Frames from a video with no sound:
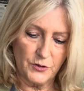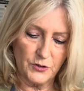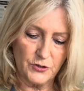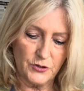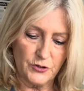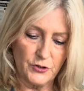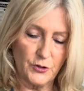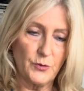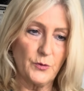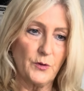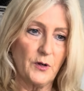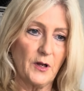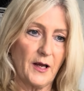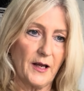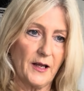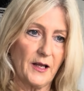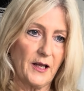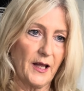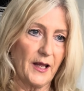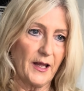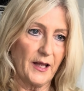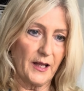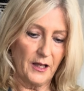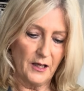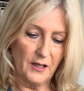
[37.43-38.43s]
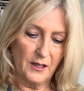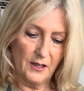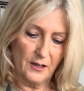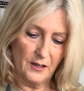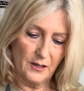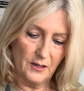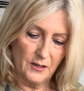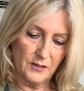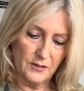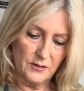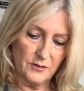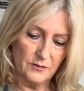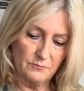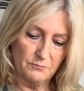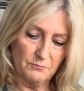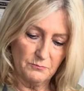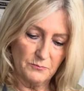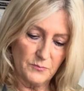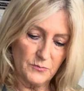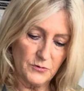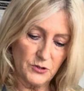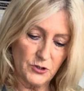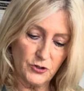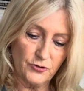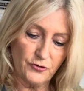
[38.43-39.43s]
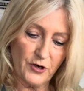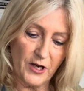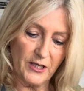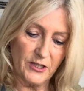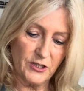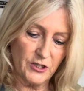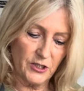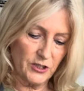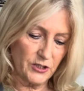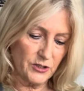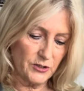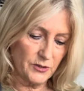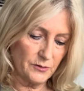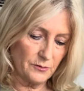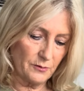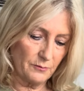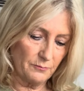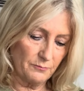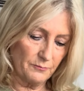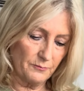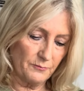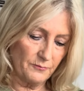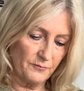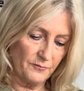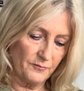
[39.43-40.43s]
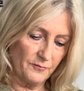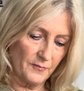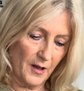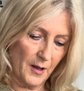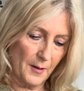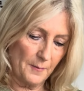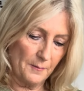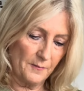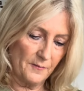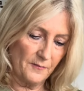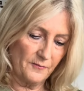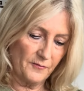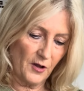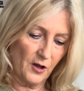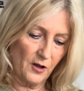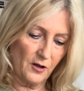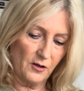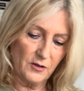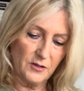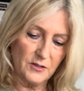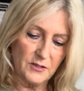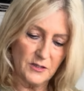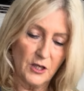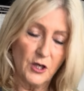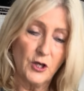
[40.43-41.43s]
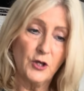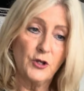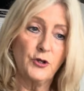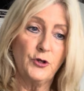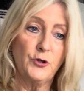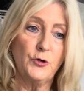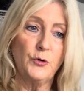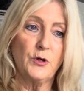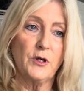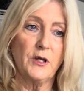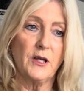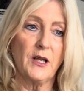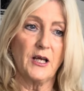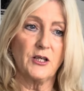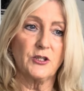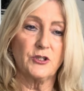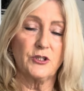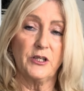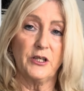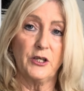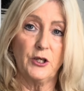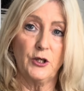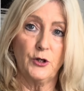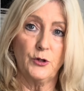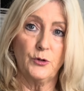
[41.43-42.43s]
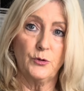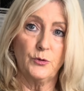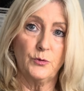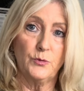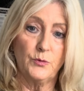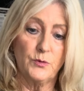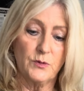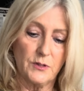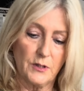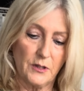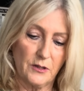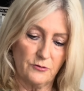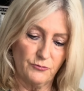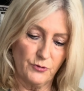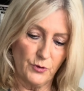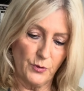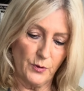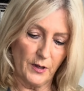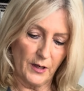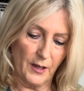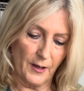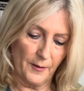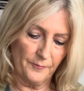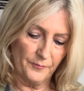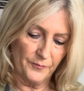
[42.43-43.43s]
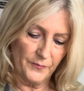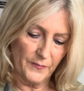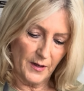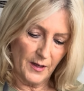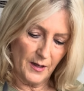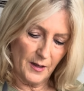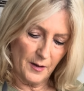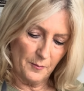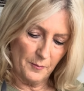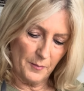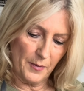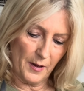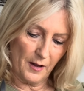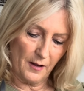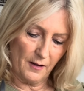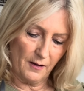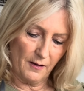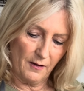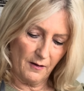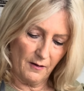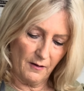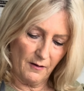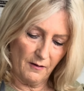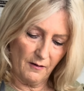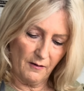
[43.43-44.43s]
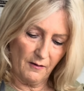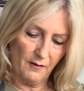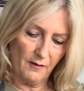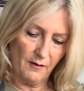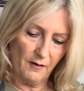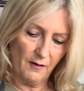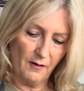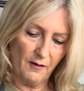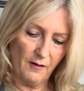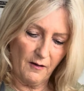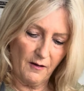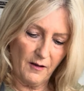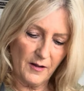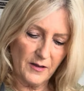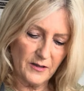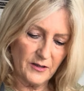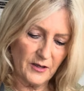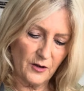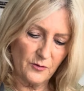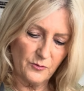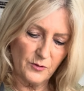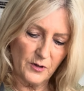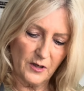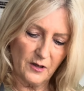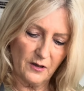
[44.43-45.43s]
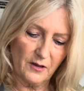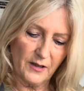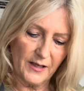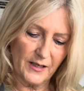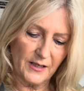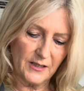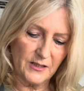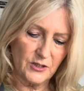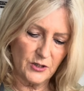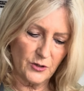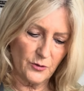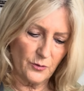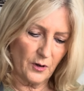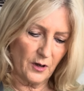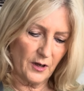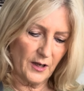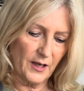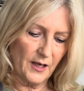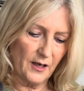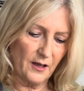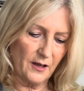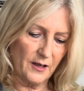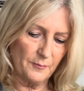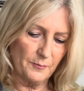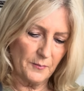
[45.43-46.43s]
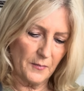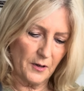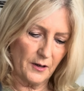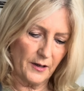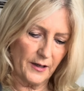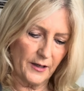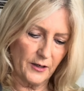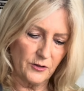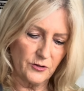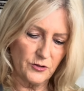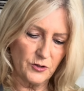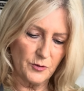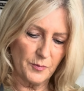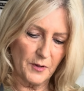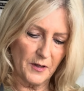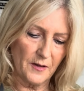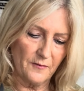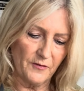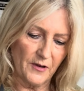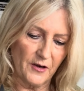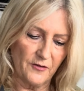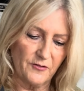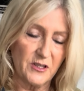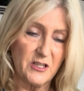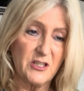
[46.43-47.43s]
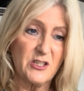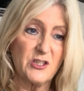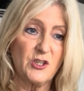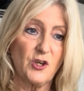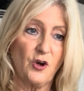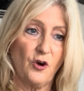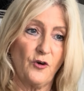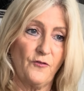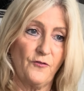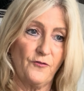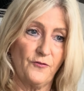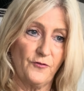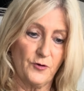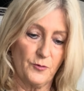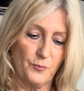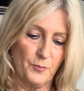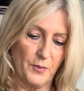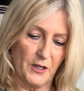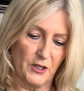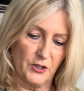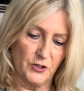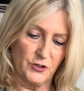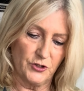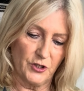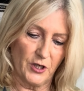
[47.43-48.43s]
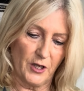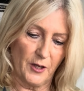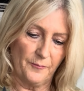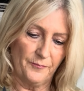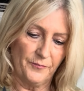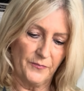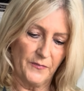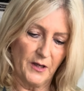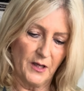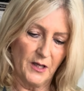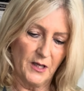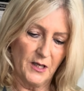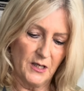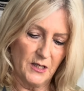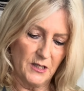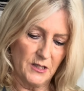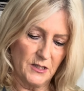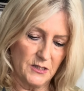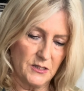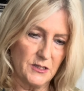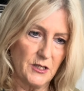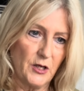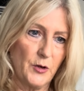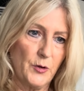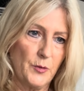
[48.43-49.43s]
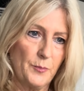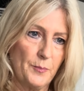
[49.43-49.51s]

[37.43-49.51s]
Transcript: do like a straightish vase. You can actually use a ruler, but I don't like to. I like mine to be a very soft picture. So